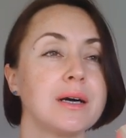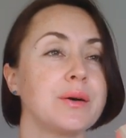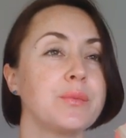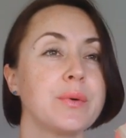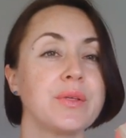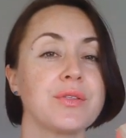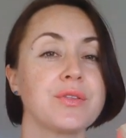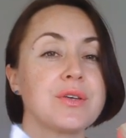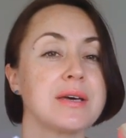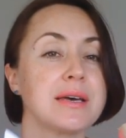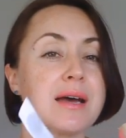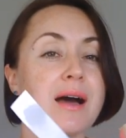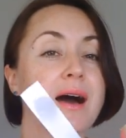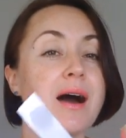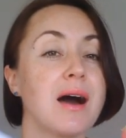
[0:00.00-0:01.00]
with
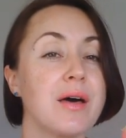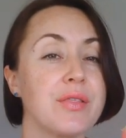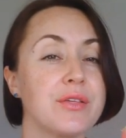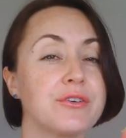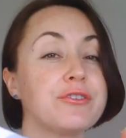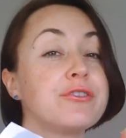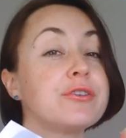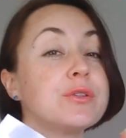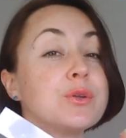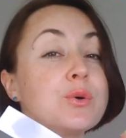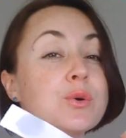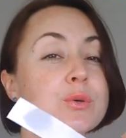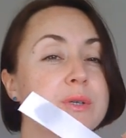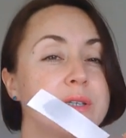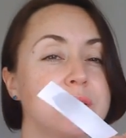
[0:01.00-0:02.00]
other
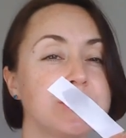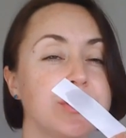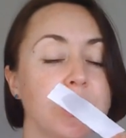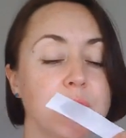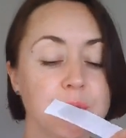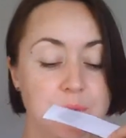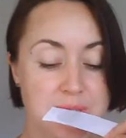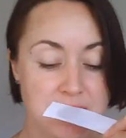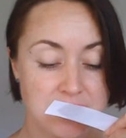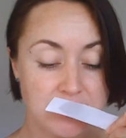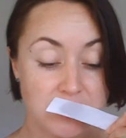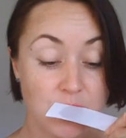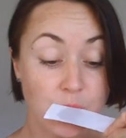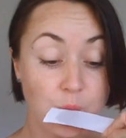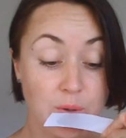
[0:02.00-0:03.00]
floral notes.
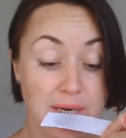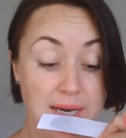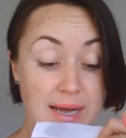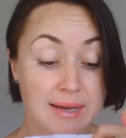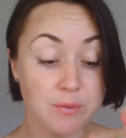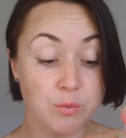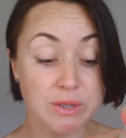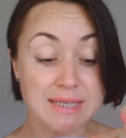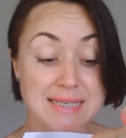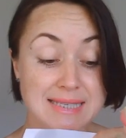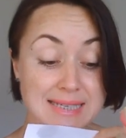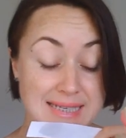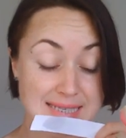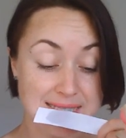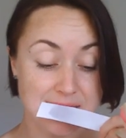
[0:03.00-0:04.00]
So what is
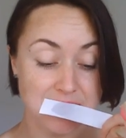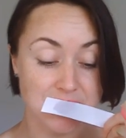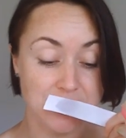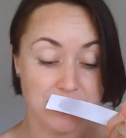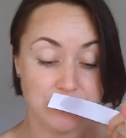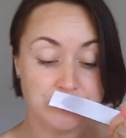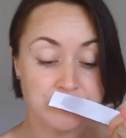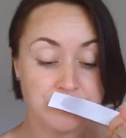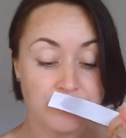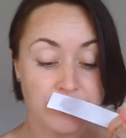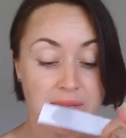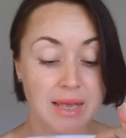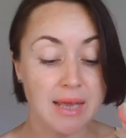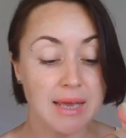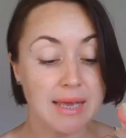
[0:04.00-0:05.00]
listed here?
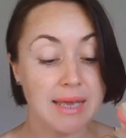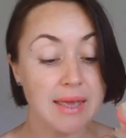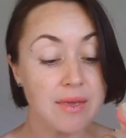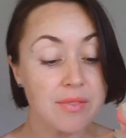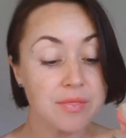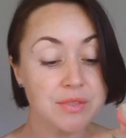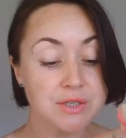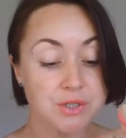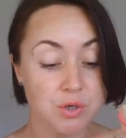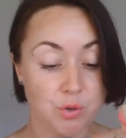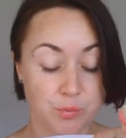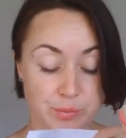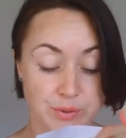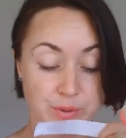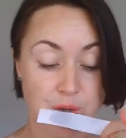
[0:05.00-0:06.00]
In the
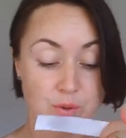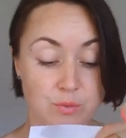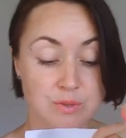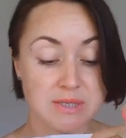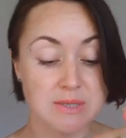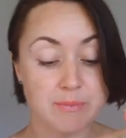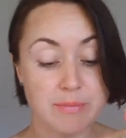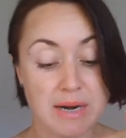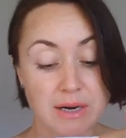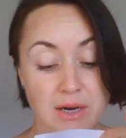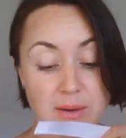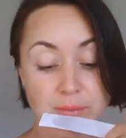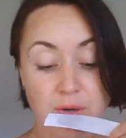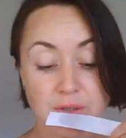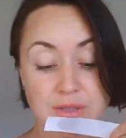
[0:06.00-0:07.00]
top notes,
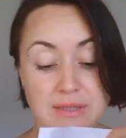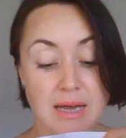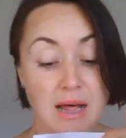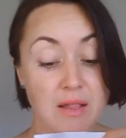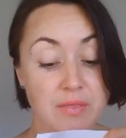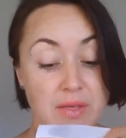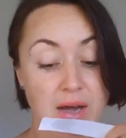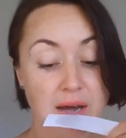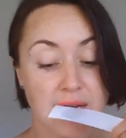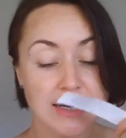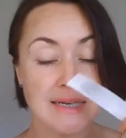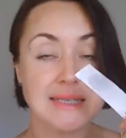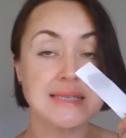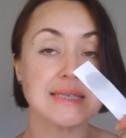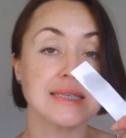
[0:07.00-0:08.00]
bergamot,
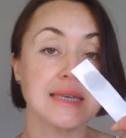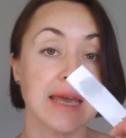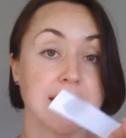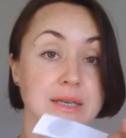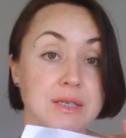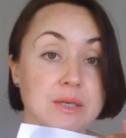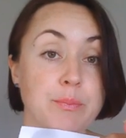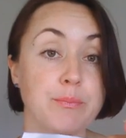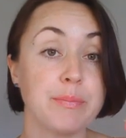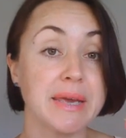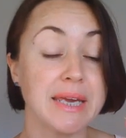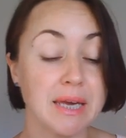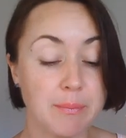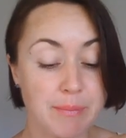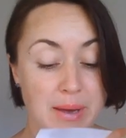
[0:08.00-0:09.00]
aldehydes and
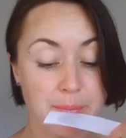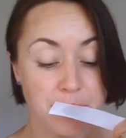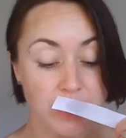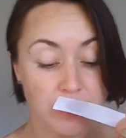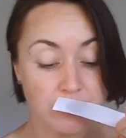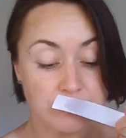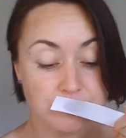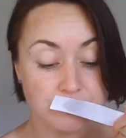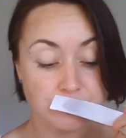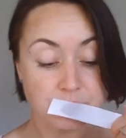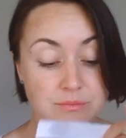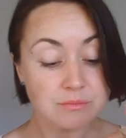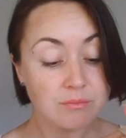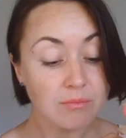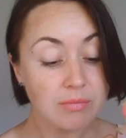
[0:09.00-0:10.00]
pink pepper.
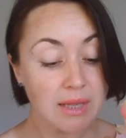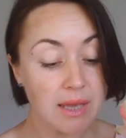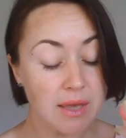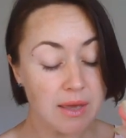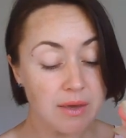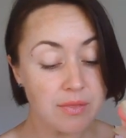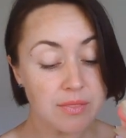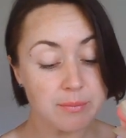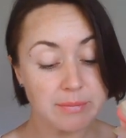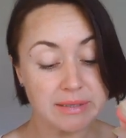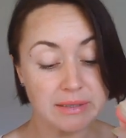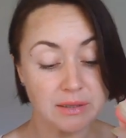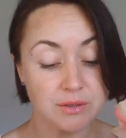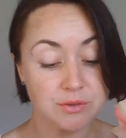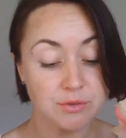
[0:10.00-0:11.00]
In the
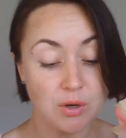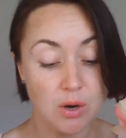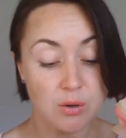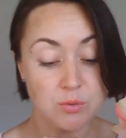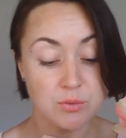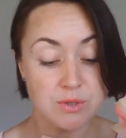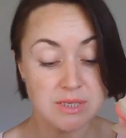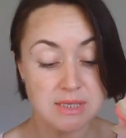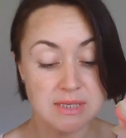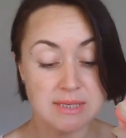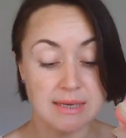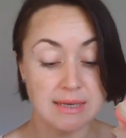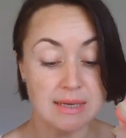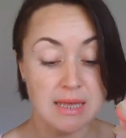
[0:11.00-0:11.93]
middle, rose,